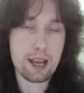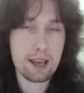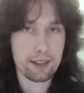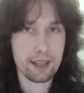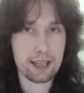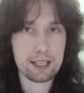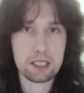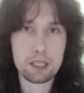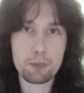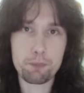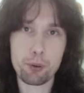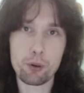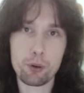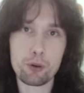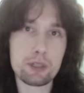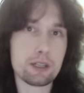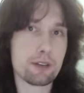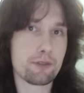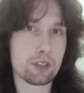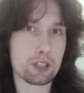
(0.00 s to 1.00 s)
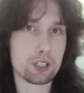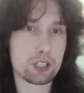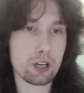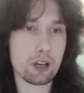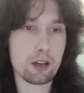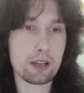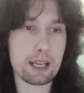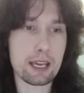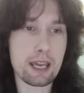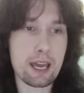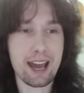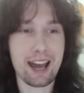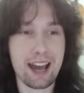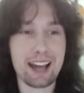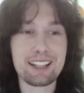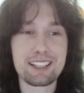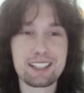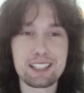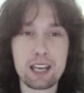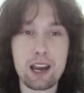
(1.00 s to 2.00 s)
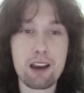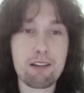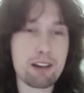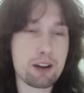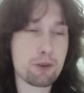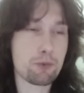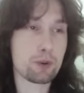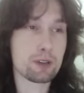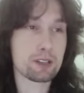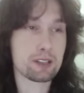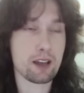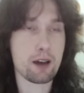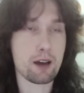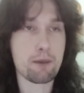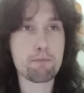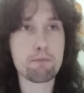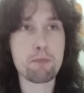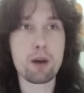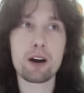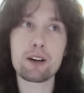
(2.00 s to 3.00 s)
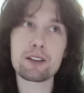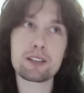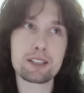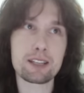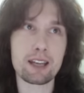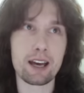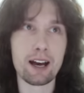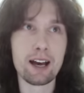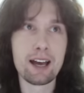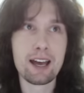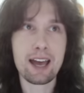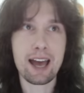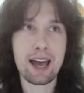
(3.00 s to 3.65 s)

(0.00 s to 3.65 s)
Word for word: That's the point of the journey. And Terry was a master